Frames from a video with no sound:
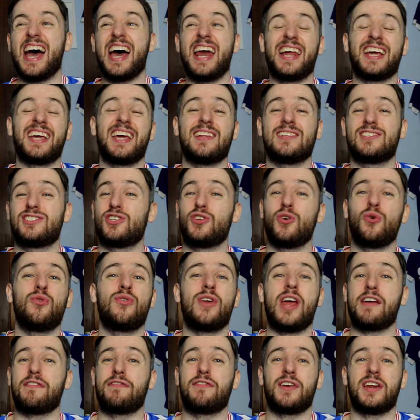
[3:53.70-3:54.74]
and against two
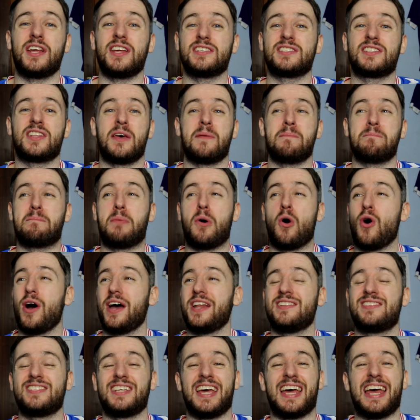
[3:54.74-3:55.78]
referees that bought
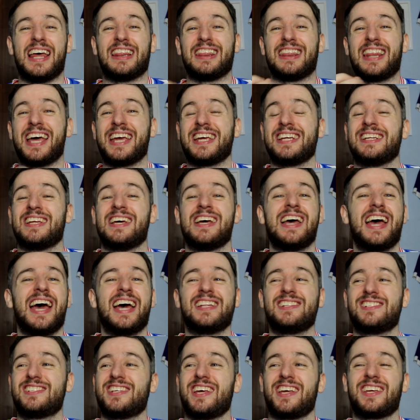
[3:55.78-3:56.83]
into it line
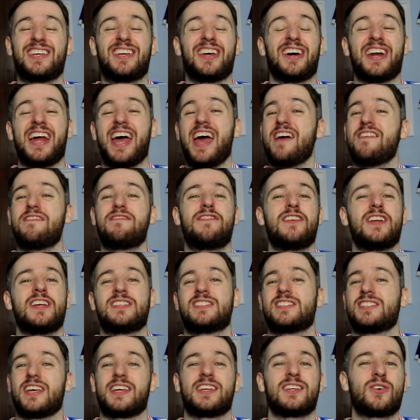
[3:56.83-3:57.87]
and sinker every
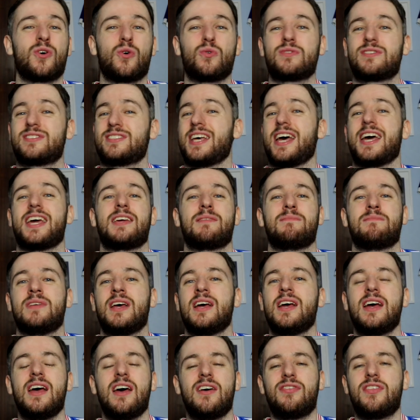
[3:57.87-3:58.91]
single time
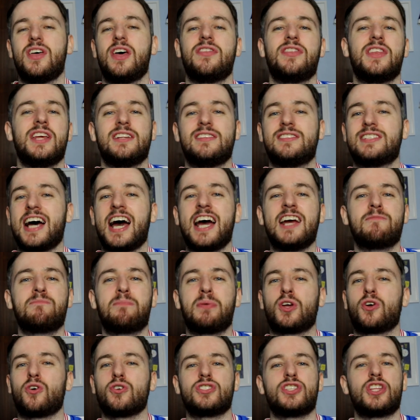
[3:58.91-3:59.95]
that they died,
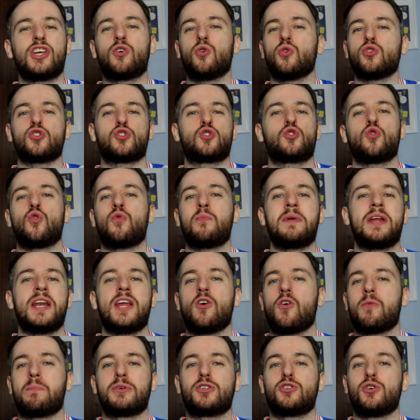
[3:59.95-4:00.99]
because they got so many
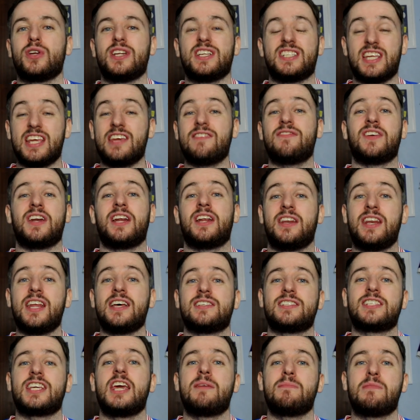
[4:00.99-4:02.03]
opportunities, even in
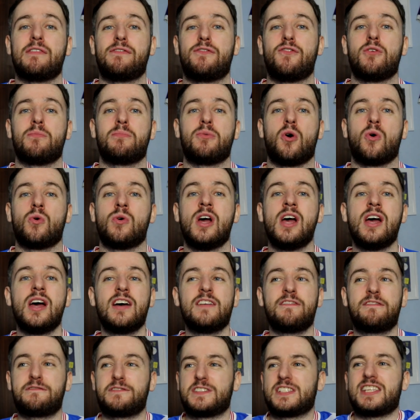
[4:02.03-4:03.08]
this game of football,
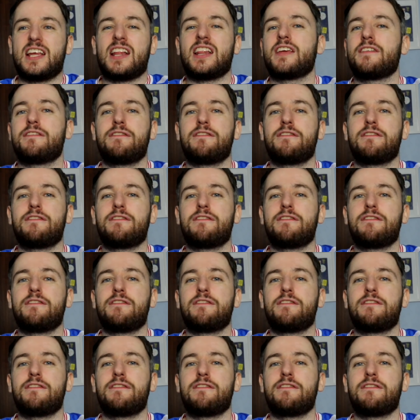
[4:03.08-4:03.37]
silly